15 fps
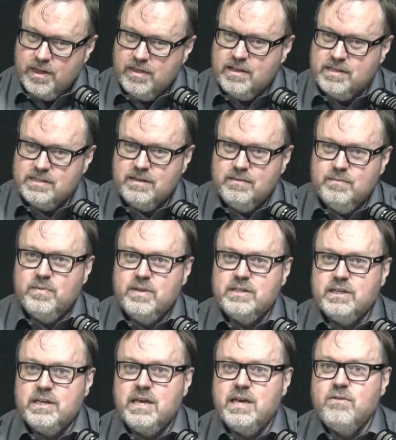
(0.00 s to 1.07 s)
think there's
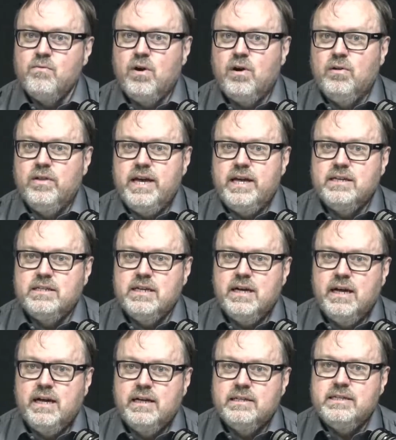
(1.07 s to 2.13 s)
a key role
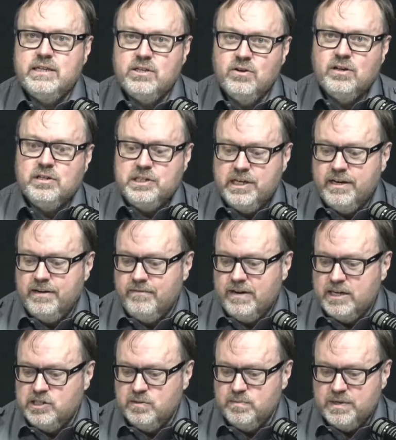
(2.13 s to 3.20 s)
that technology and
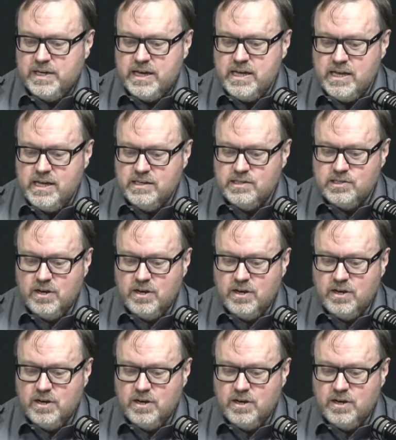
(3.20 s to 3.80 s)
innovation play here.